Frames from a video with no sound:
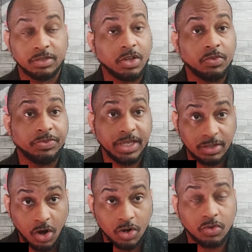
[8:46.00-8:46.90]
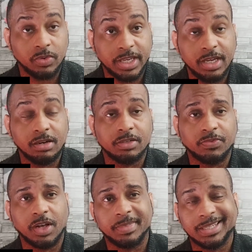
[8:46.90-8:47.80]
So, this article here is
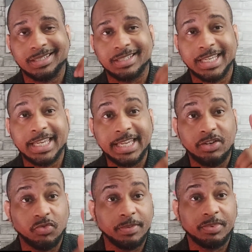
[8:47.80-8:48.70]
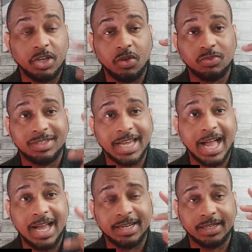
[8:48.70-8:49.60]
from
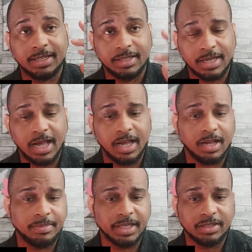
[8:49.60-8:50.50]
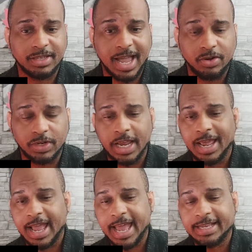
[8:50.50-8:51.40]
zycrypto.com and it's titled
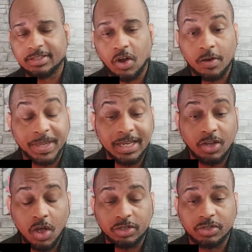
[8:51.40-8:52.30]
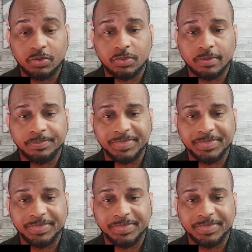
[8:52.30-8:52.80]
XRP Lawsuit